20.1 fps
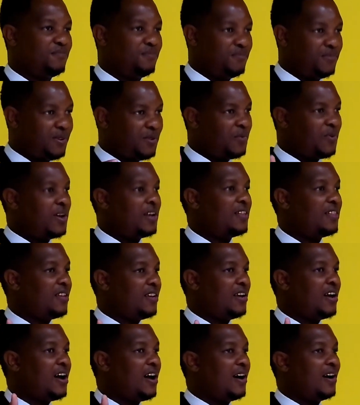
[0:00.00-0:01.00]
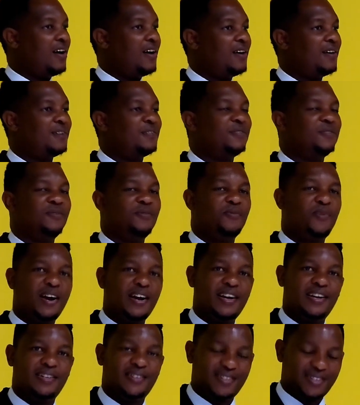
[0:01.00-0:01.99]
the way they are
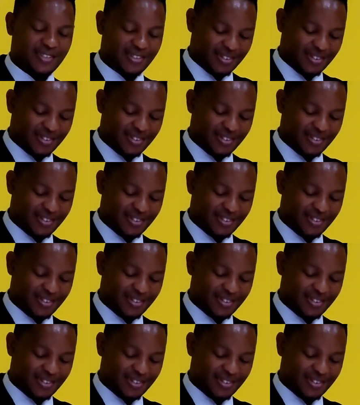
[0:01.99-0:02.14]
wired.